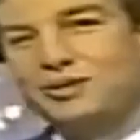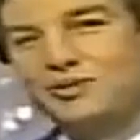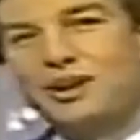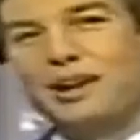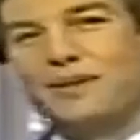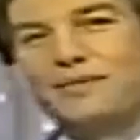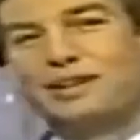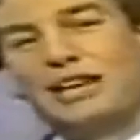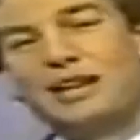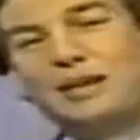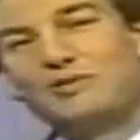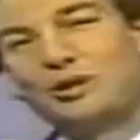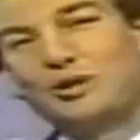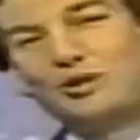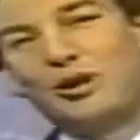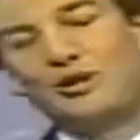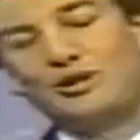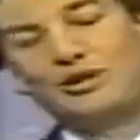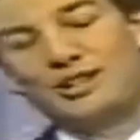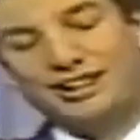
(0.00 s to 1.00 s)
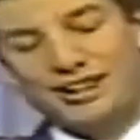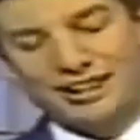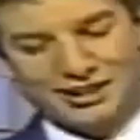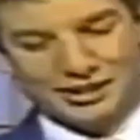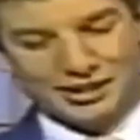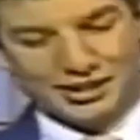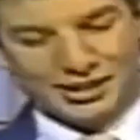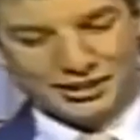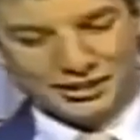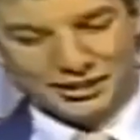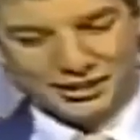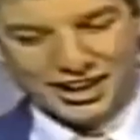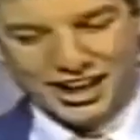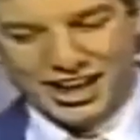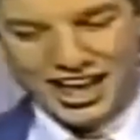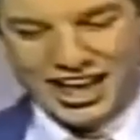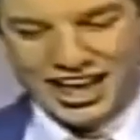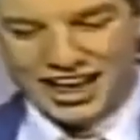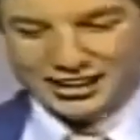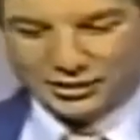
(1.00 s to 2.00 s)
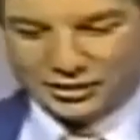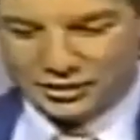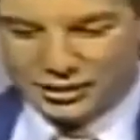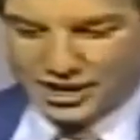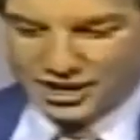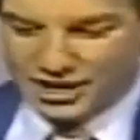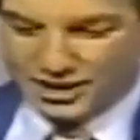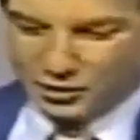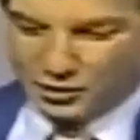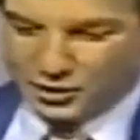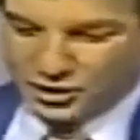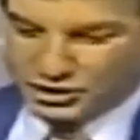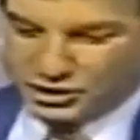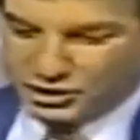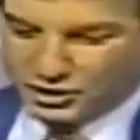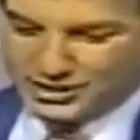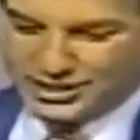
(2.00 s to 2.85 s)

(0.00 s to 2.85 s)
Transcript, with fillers: that's why I'm a game show host and not a doctor. And Greg wants